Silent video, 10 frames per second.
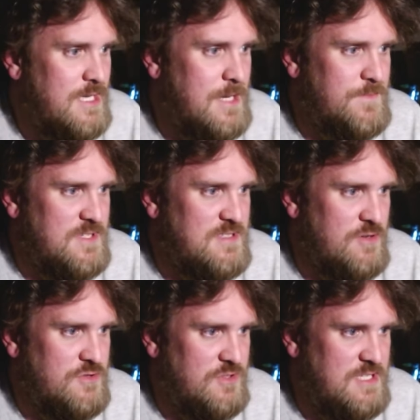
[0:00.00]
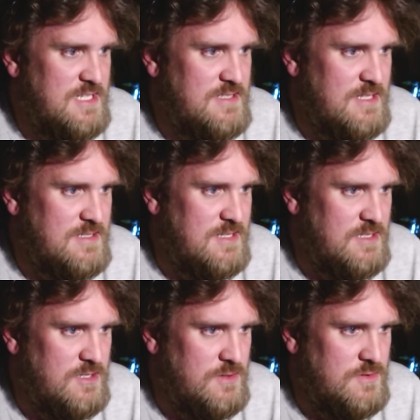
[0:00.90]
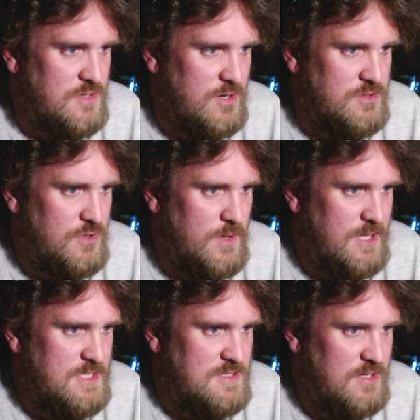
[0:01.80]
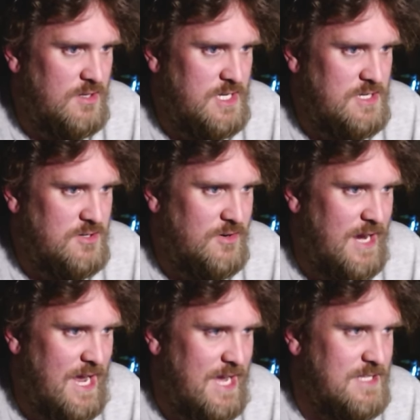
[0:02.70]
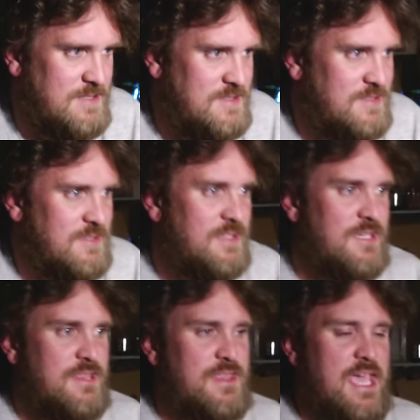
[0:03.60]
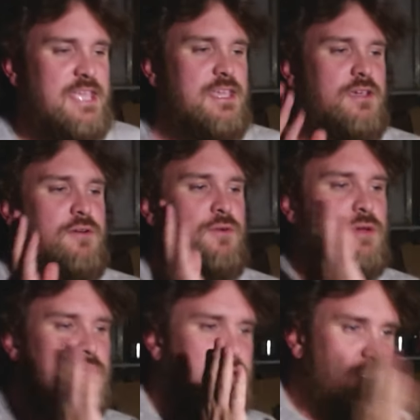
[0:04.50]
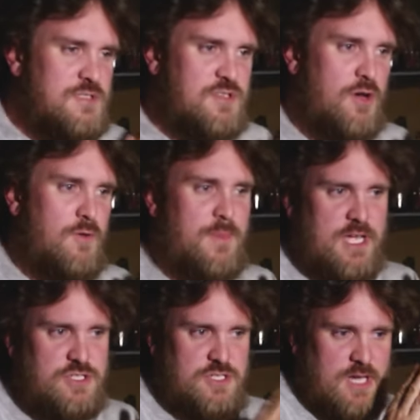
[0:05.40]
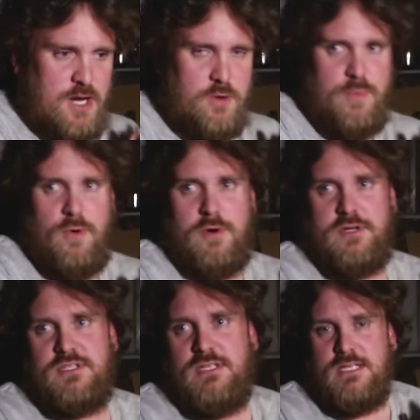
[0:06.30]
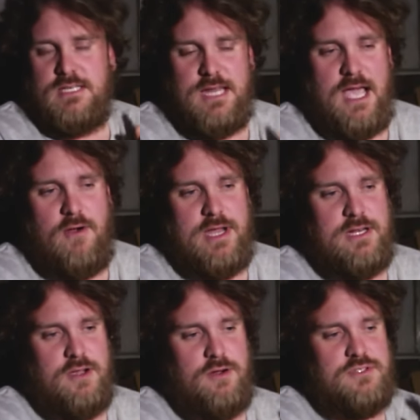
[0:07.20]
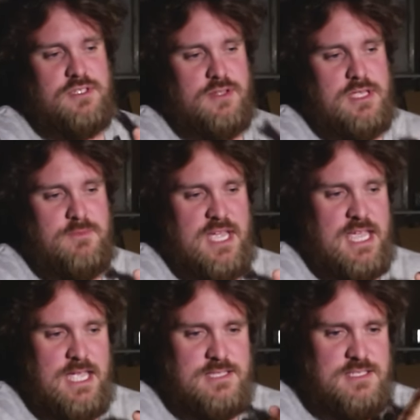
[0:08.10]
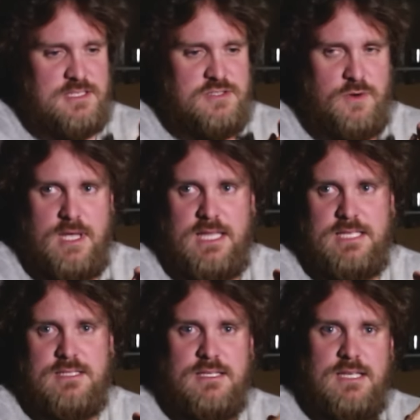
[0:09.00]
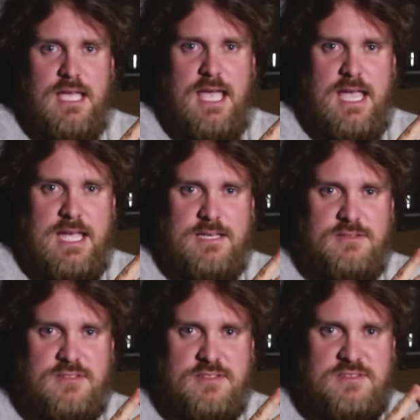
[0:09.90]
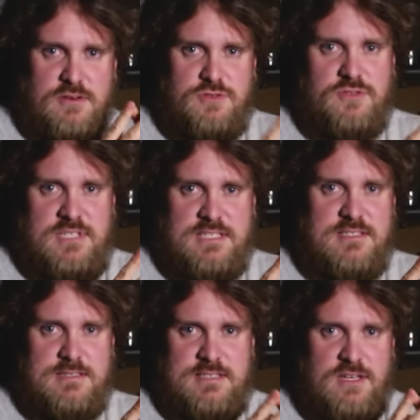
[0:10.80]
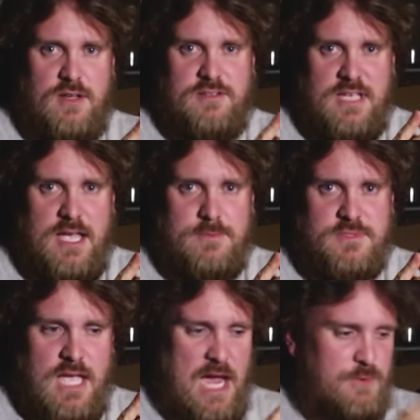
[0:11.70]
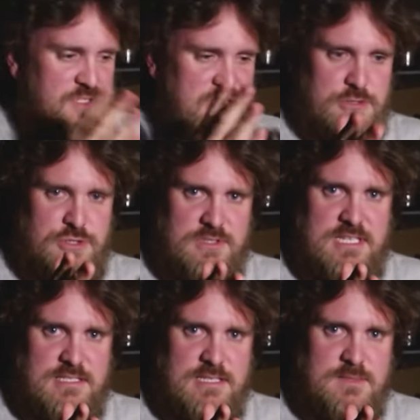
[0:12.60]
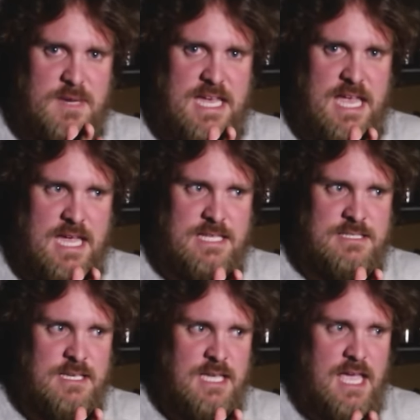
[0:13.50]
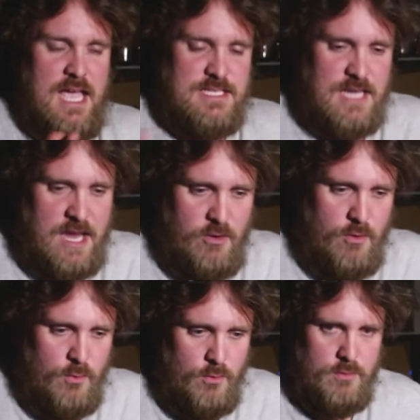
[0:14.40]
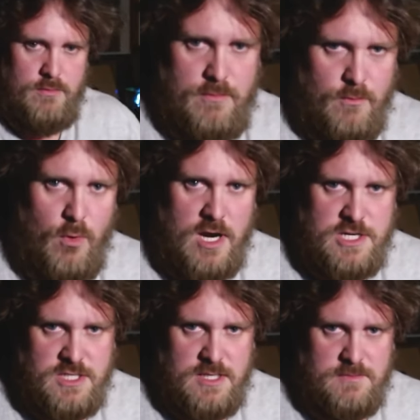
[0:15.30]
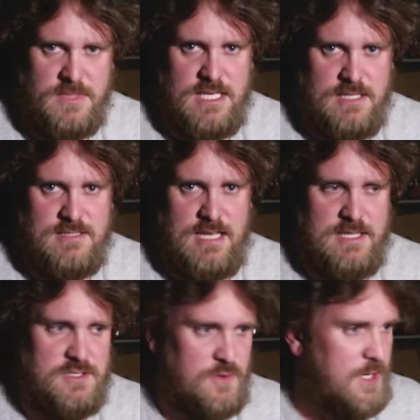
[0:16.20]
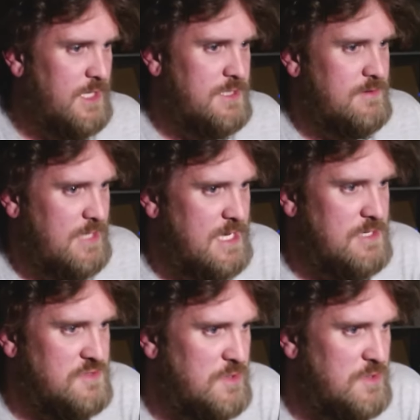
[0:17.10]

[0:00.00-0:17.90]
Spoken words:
Keep the social distance and use our toilets to clean your hands. Thank you so much, airport. Now I know to clean my hands in the toilet and to social distance at all times. I will social distance my hands as I wash them inside the toilet. Thank you so